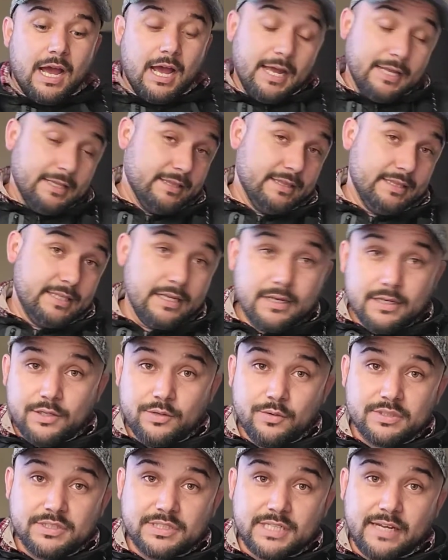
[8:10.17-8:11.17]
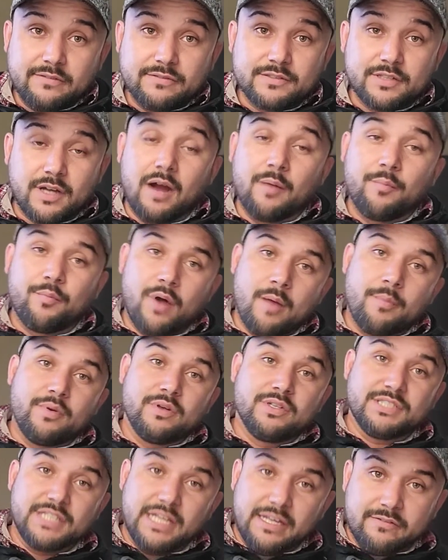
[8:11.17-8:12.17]
I didn't do a proper
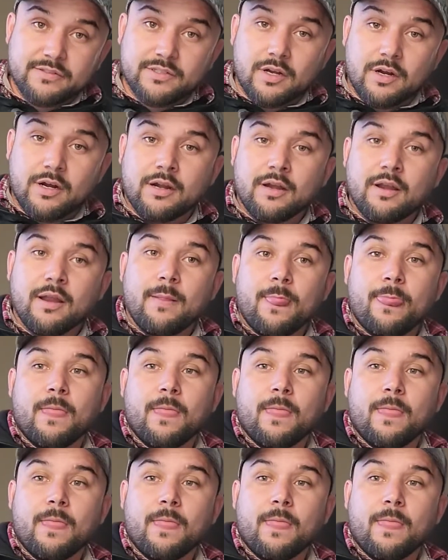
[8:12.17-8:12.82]
safe start.